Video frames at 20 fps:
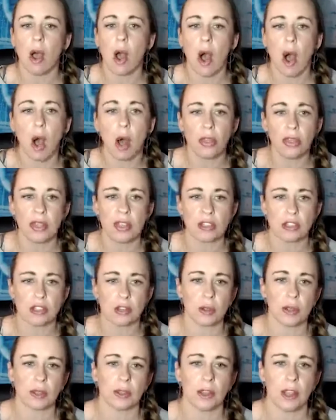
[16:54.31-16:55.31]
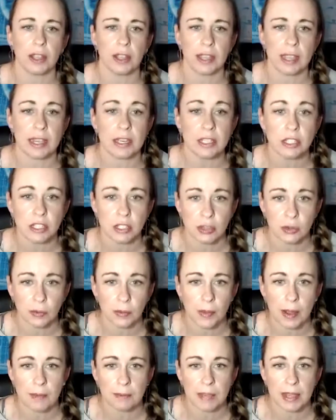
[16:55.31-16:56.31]
all things you can look into
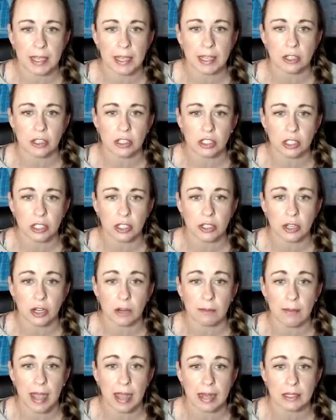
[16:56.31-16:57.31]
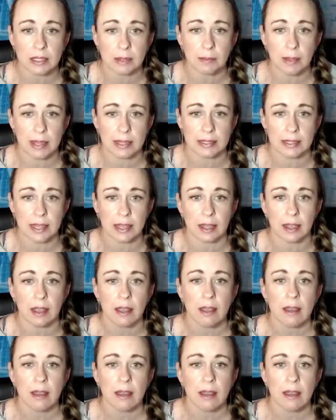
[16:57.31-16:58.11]
and making sure you're maximizing